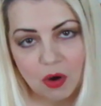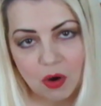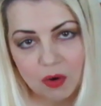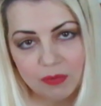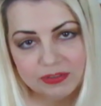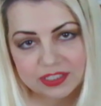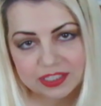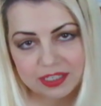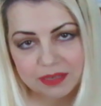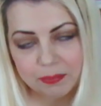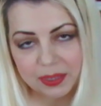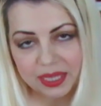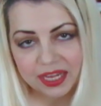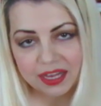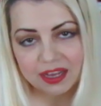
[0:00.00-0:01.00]
obviously
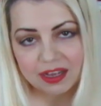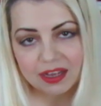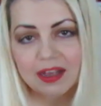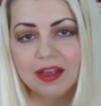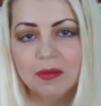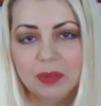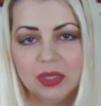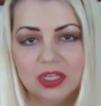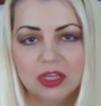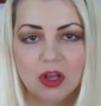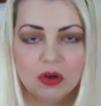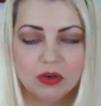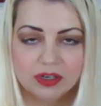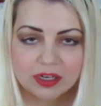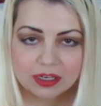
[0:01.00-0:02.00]
bigger, a bit
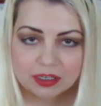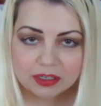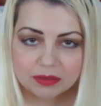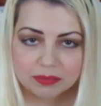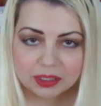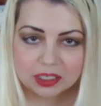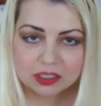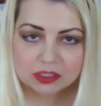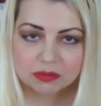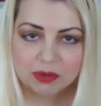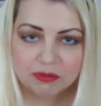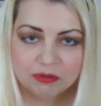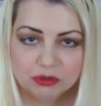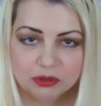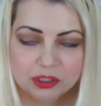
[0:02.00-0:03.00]
longer, because
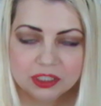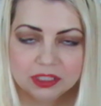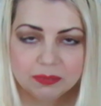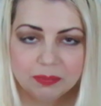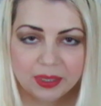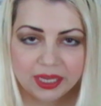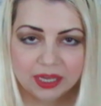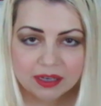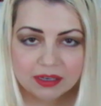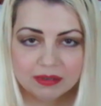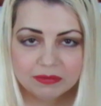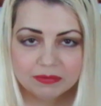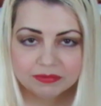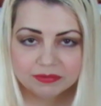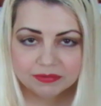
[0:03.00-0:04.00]
my foot is bigger
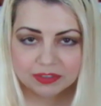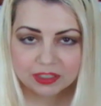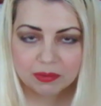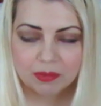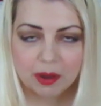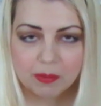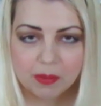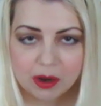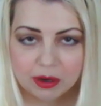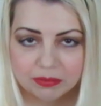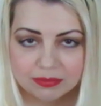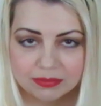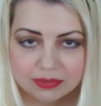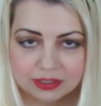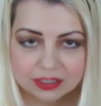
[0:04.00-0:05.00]
than my
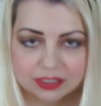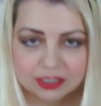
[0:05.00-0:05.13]
mom's.